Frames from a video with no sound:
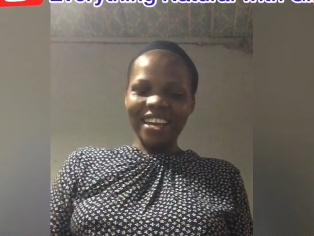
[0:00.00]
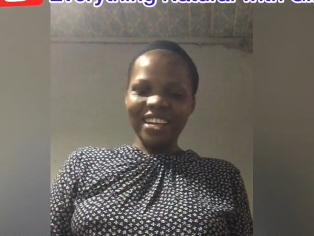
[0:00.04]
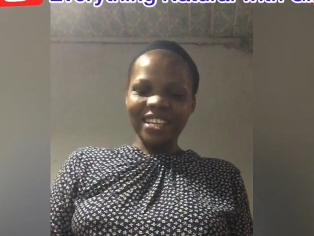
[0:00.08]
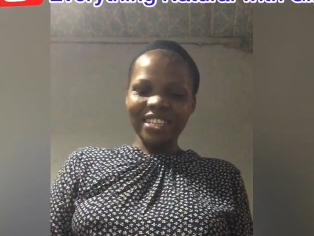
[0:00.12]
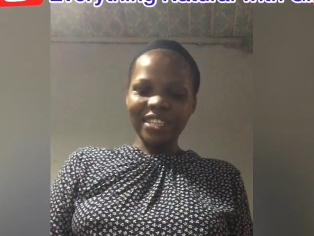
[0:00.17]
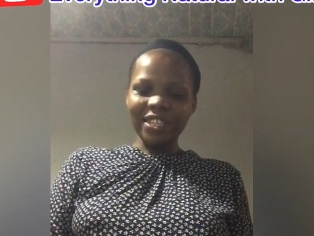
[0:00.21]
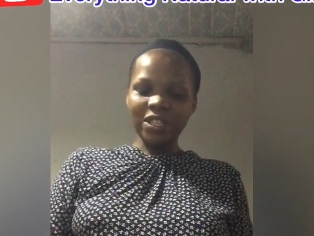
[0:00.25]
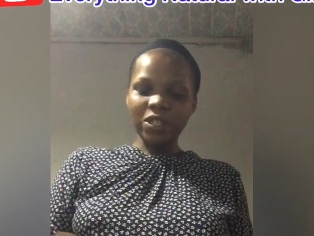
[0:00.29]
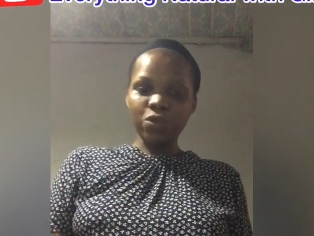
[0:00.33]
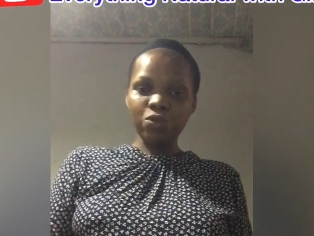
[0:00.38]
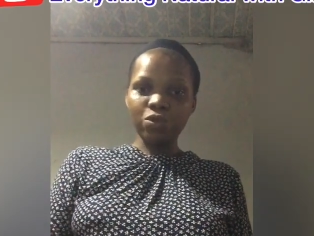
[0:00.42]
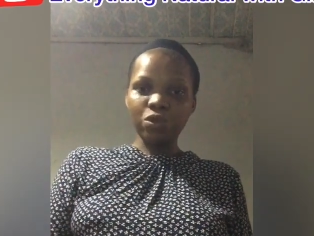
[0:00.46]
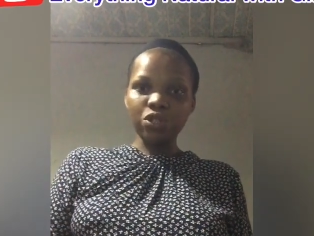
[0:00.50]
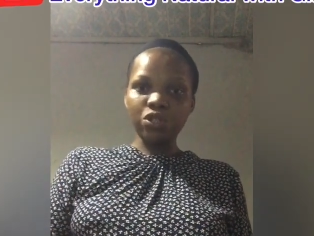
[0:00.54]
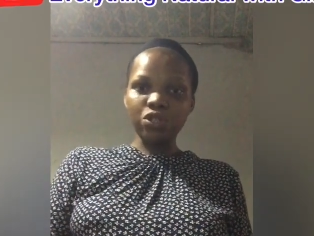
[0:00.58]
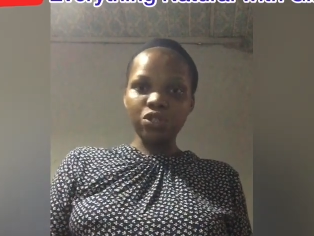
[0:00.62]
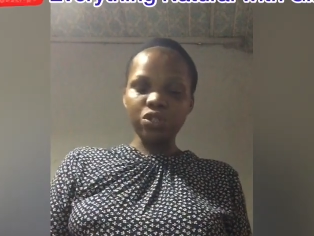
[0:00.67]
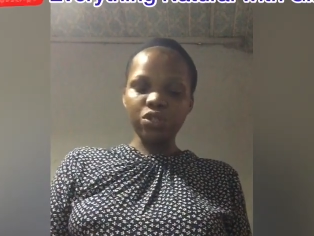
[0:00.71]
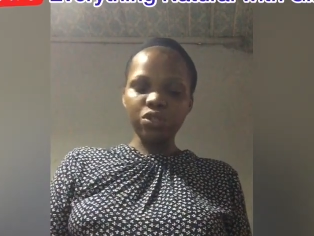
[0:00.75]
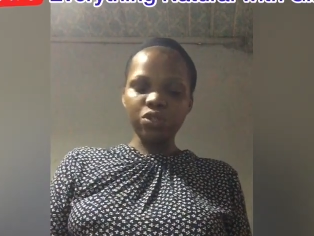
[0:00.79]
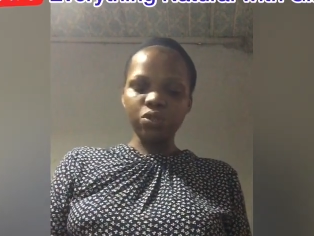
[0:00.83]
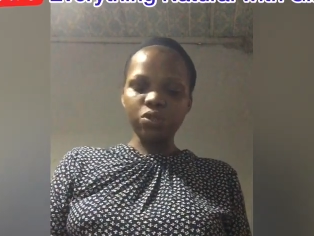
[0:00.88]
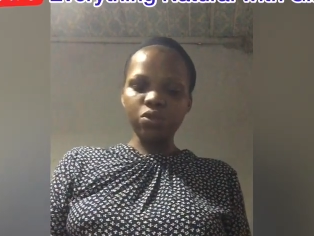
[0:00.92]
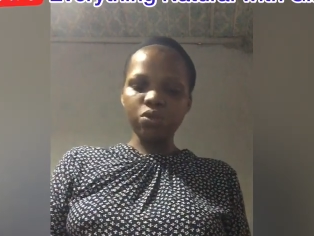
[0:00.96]
this is what you
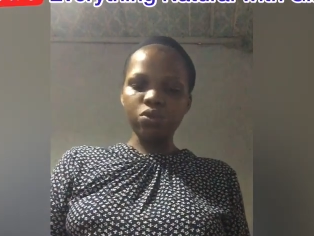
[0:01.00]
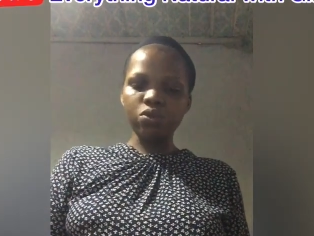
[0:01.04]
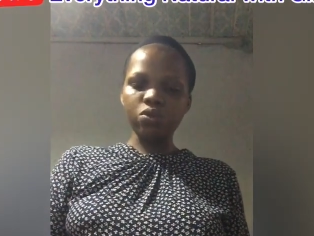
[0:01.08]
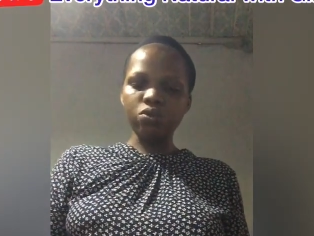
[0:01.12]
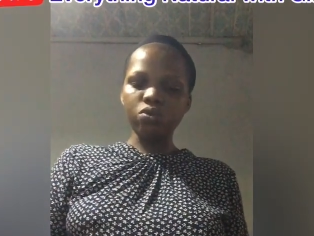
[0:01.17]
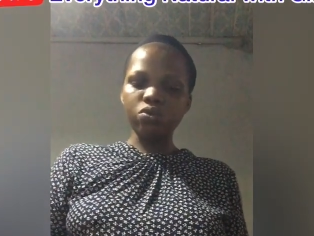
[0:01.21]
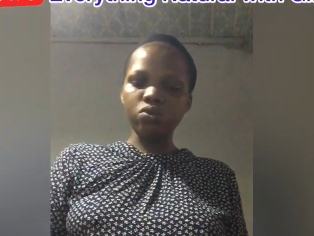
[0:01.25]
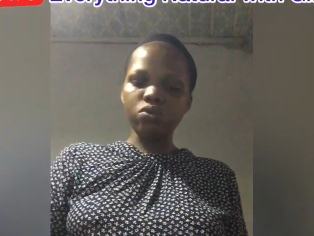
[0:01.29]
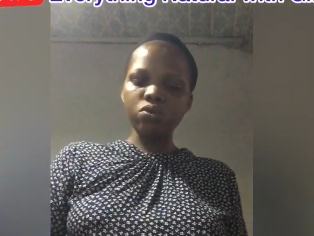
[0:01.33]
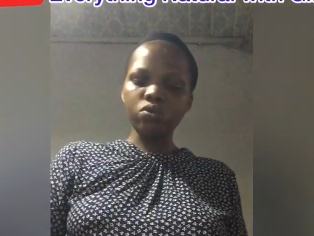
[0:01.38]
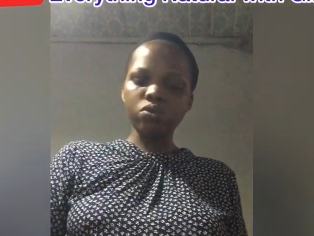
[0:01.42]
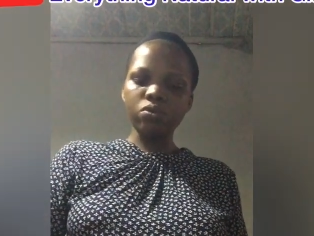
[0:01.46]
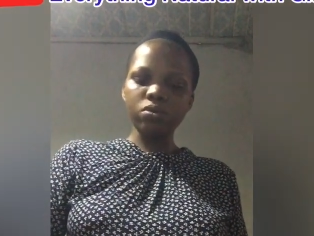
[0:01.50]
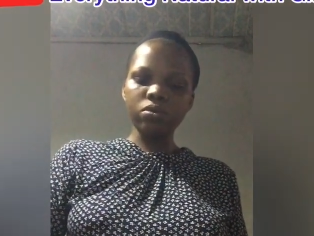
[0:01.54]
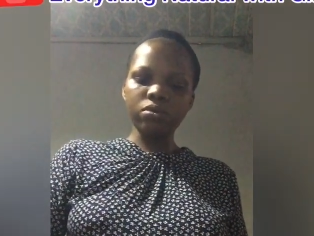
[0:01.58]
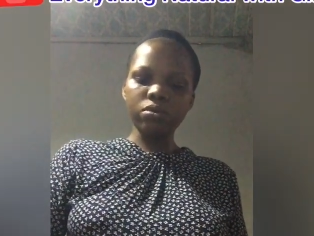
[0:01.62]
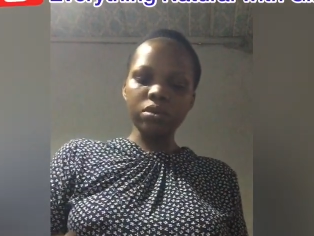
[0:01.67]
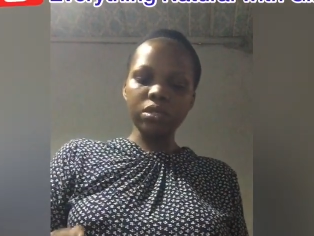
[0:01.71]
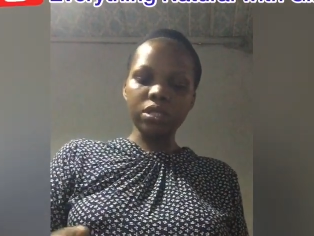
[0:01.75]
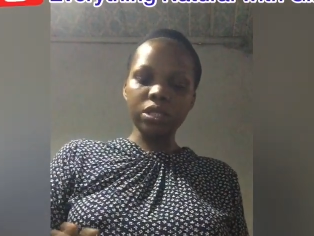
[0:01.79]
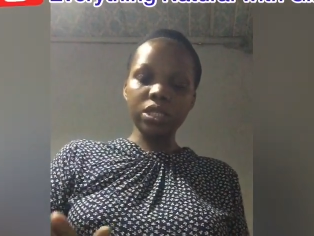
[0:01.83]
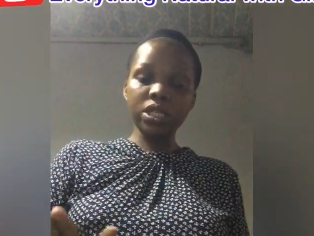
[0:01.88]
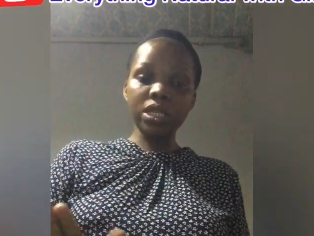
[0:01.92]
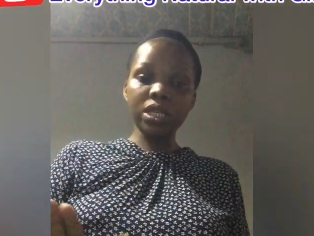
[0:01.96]
need to do you
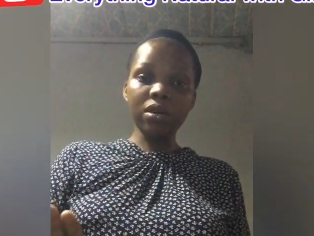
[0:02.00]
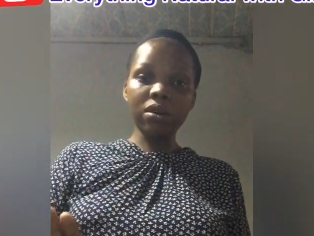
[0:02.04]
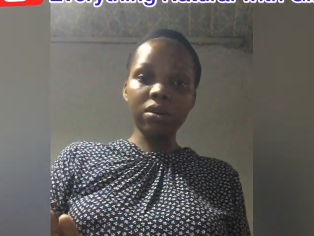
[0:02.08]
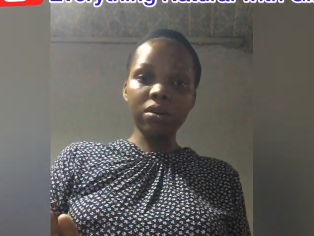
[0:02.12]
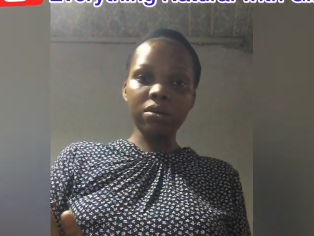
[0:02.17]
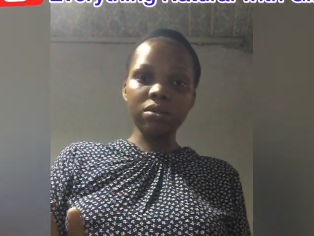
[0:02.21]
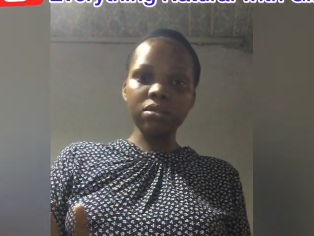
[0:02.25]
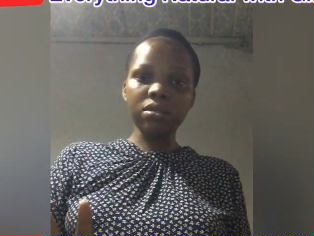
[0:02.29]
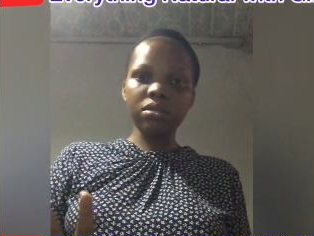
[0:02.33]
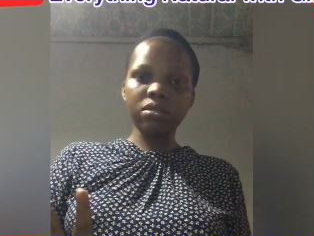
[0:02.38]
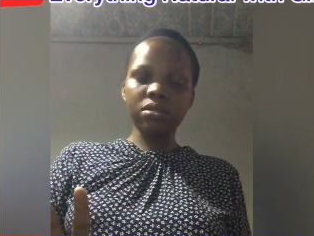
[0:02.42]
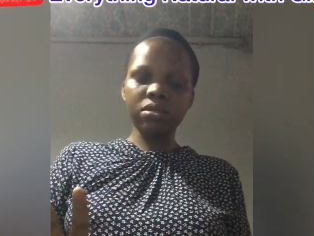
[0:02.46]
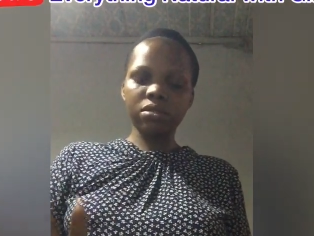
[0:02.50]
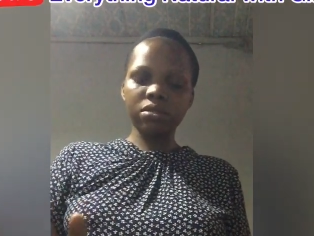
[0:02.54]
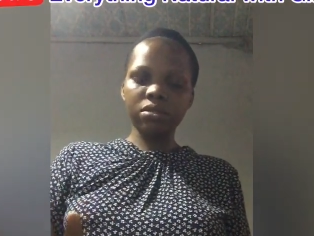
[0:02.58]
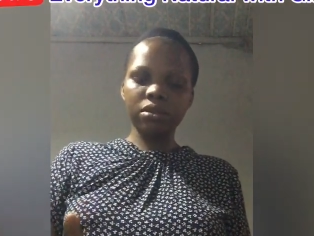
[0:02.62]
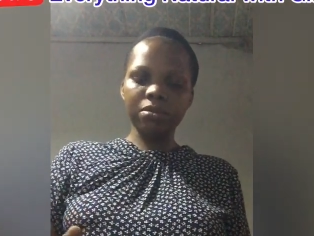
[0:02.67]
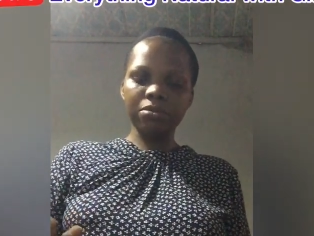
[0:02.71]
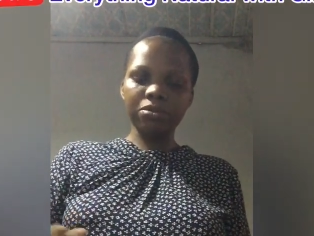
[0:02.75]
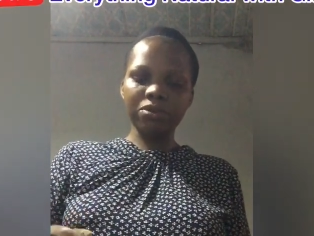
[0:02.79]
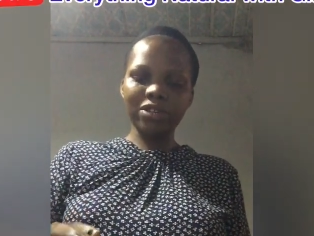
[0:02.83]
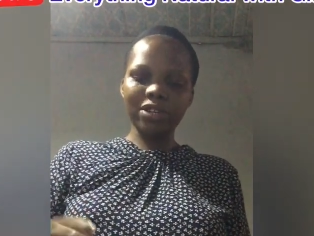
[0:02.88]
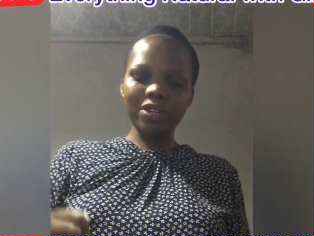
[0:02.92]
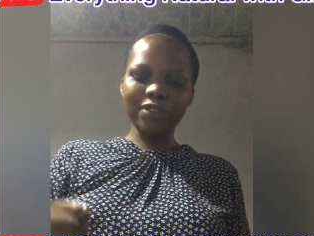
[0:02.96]
it's still hot so i'm
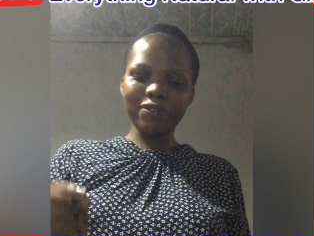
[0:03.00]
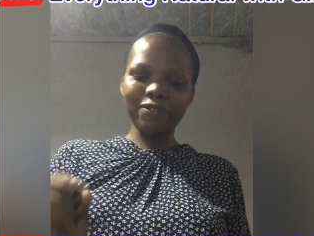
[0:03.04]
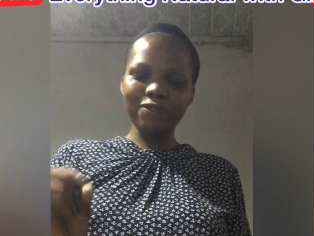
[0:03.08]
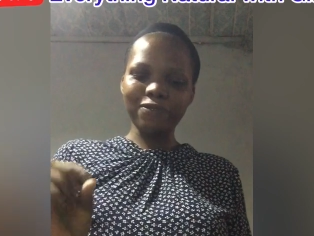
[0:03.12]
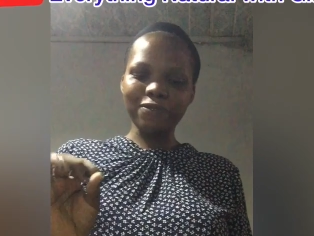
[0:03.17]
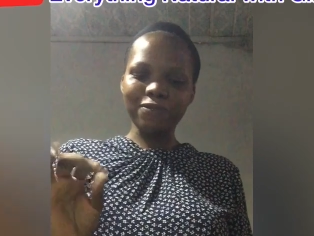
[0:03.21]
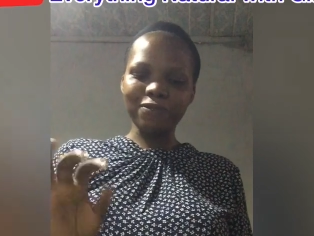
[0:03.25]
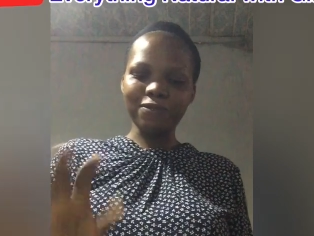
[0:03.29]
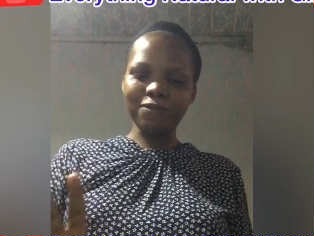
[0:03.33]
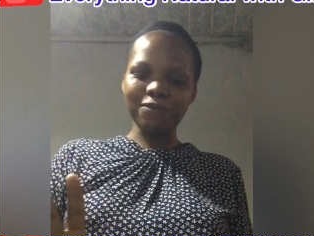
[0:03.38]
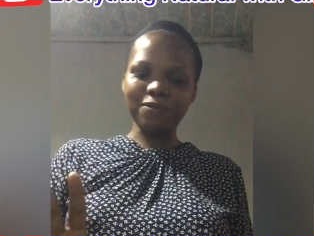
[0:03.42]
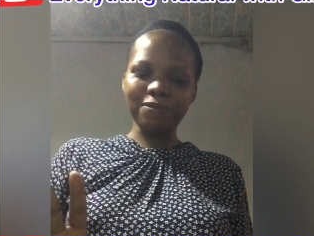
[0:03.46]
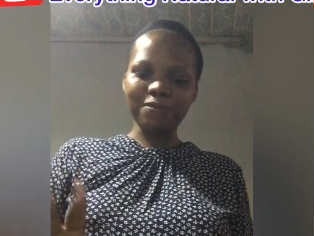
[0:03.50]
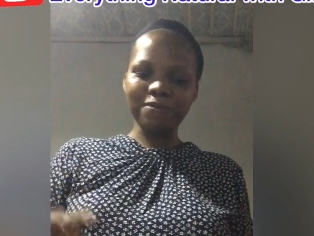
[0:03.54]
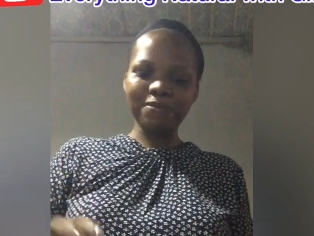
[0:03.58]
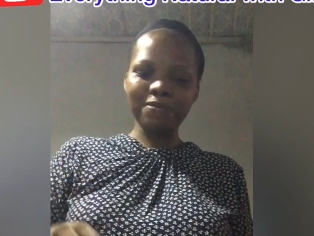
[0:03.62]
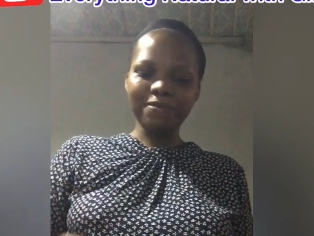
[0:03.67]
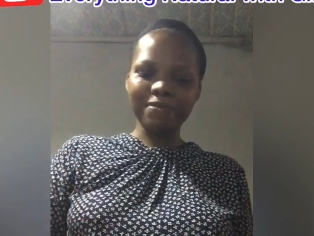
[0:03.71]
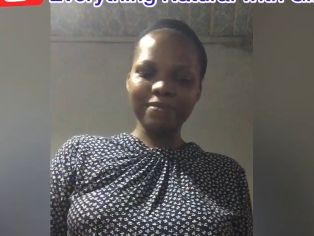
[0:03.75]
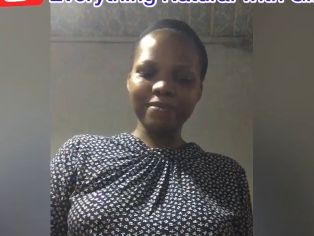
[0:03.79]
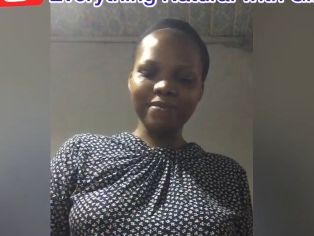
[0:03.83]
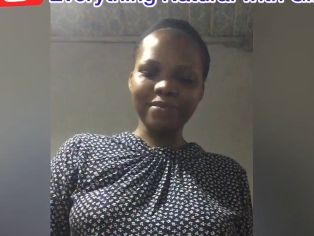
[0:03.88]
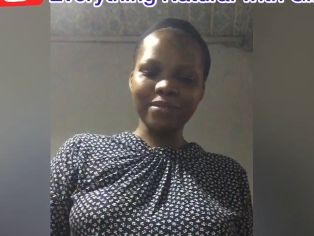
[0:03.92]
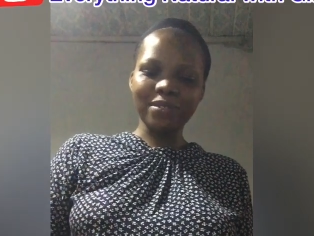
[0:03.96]
trying to
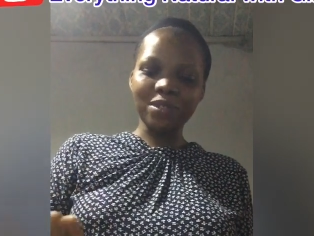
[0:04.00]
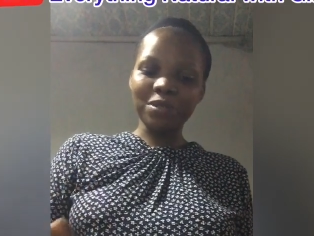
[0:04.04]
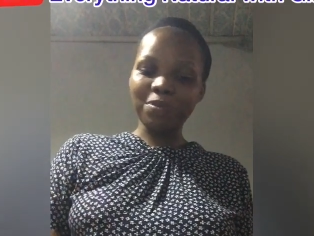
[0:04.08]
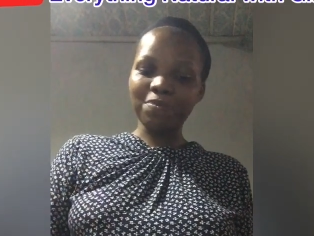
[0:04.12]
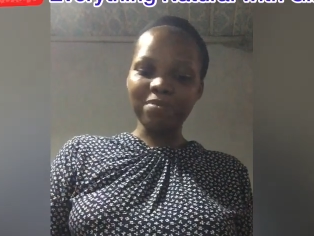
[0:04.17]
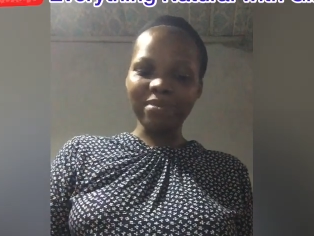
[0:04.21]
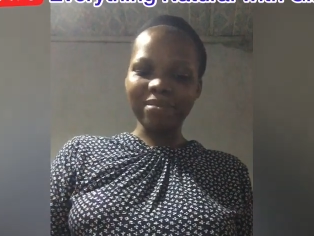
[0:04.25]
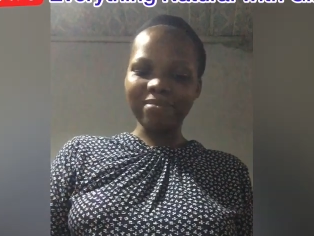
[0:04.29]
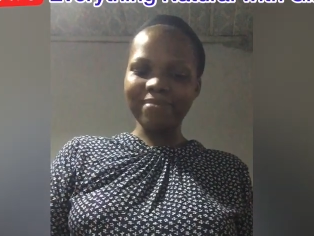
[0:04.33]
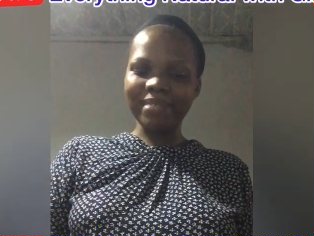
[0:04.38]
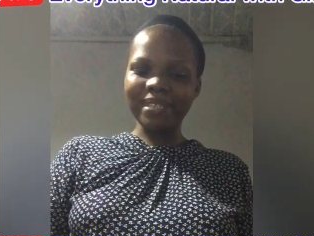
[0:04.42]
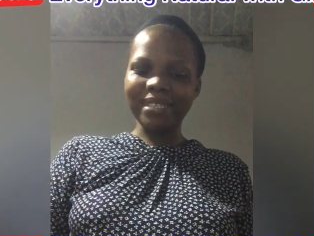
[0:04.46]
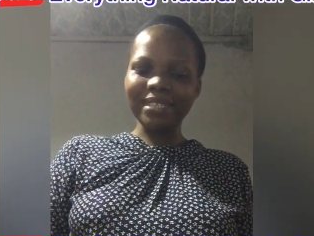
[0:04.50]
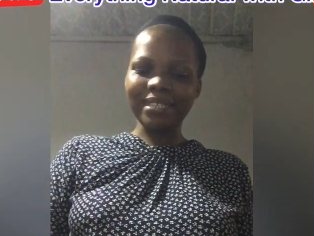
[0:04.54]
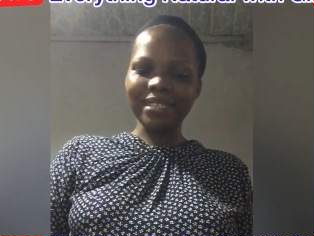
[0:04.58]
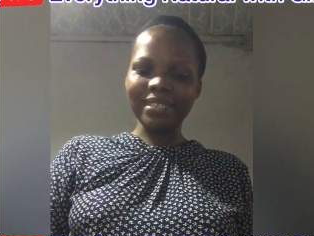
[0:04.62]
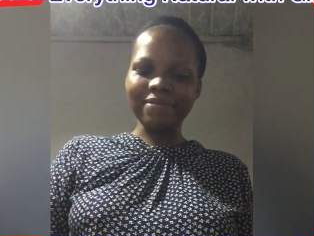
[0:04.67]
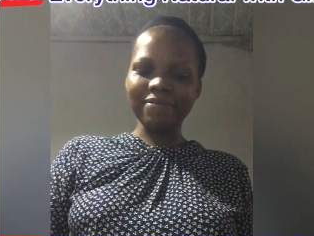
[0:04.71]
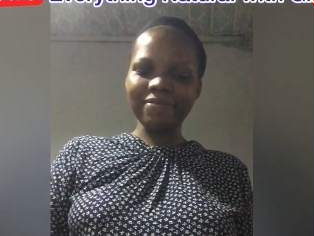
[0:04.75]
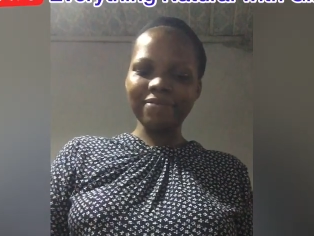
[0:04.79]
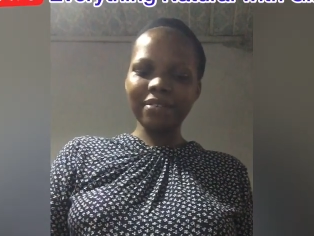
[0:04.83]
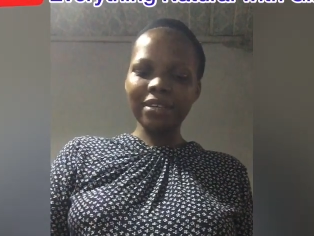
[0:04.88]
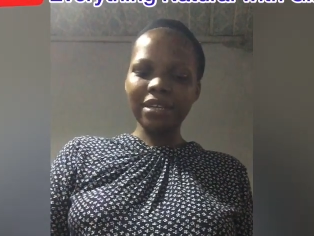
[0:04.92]
not burn myself